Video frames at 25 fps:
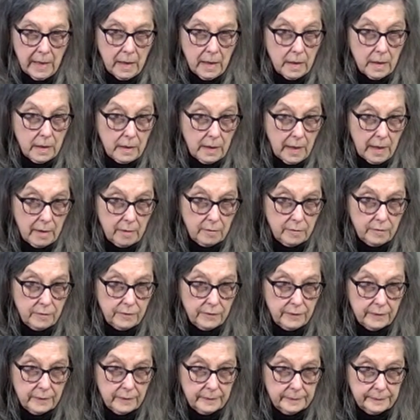Love
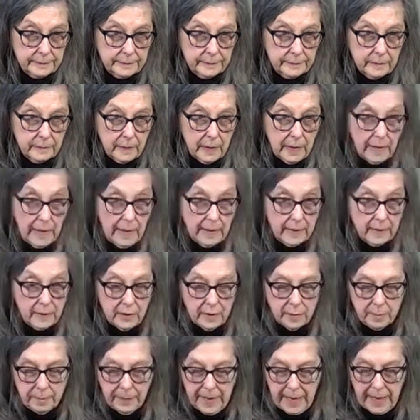and
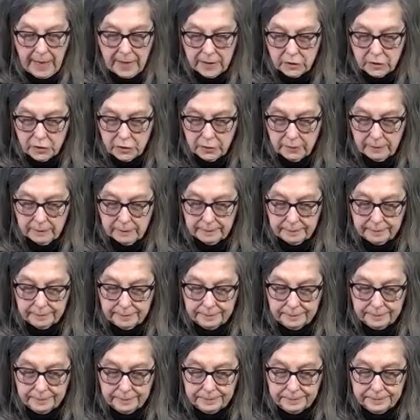compassion.
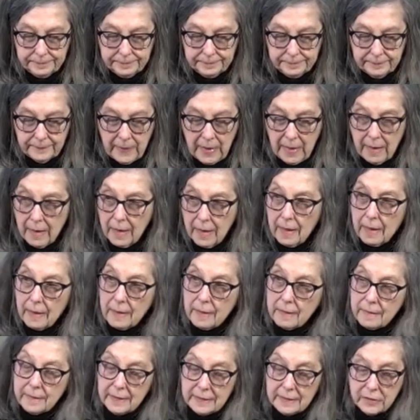
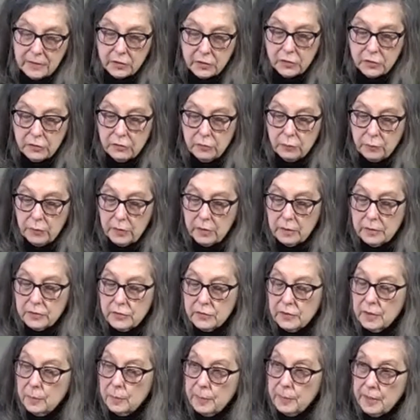These two words
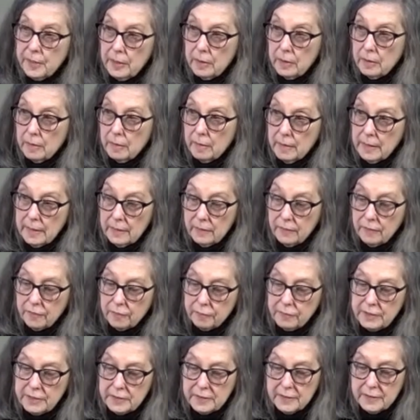appear in
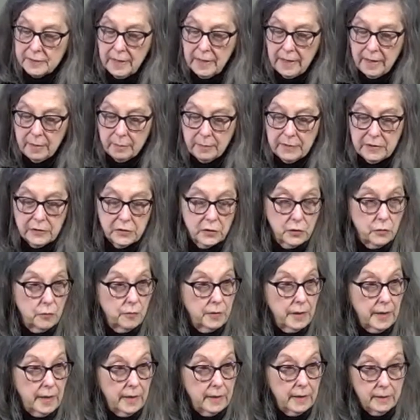3 statements
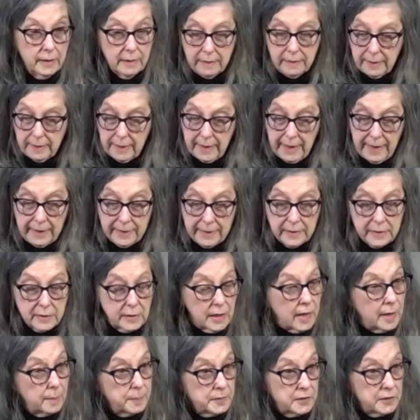created and
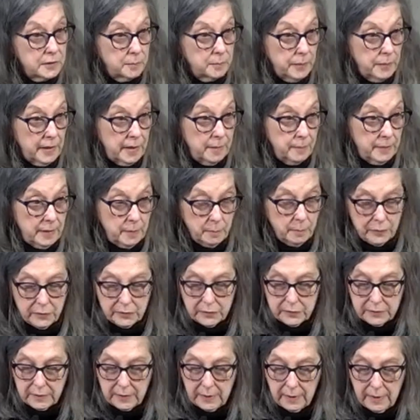adopted by
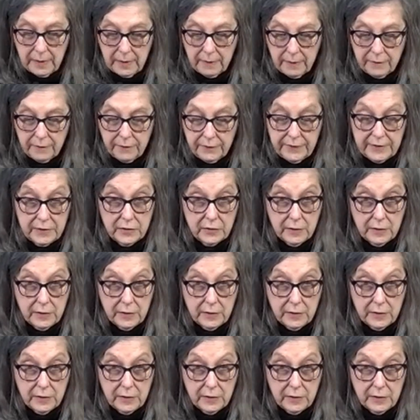members of this